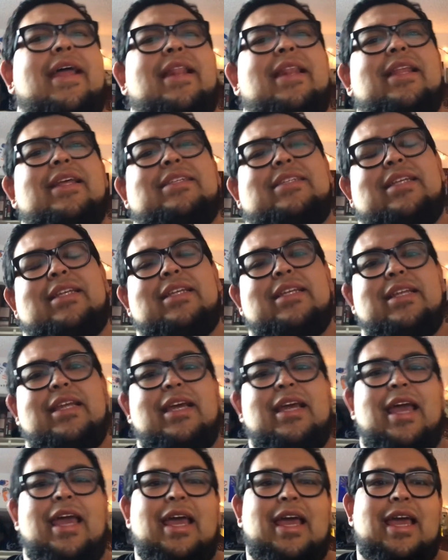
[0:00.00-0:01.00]
Listen,
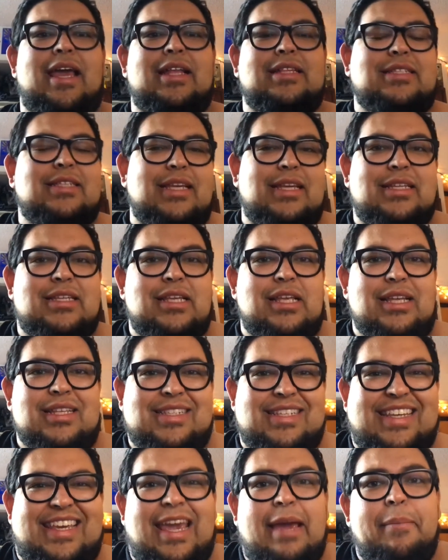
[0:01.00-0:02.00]
it's
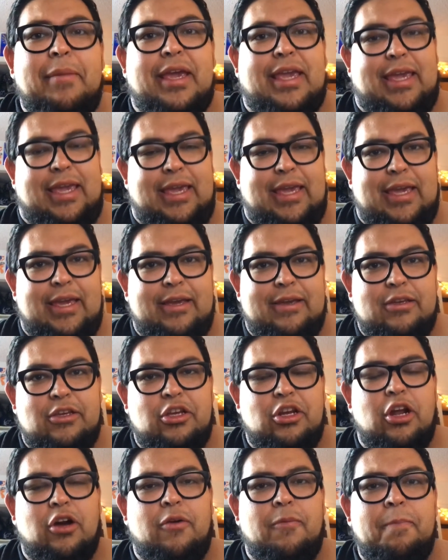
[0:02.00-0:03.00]
gimmicky,
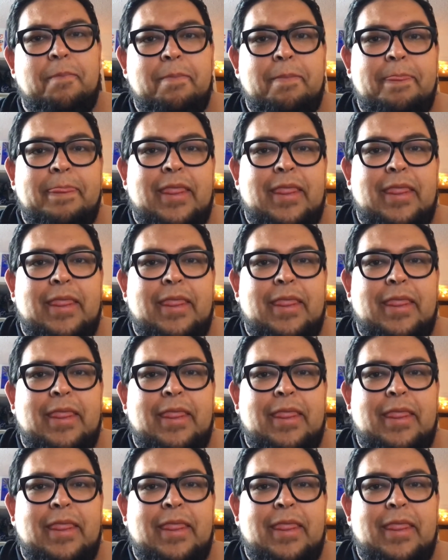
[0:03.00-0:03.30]
you know.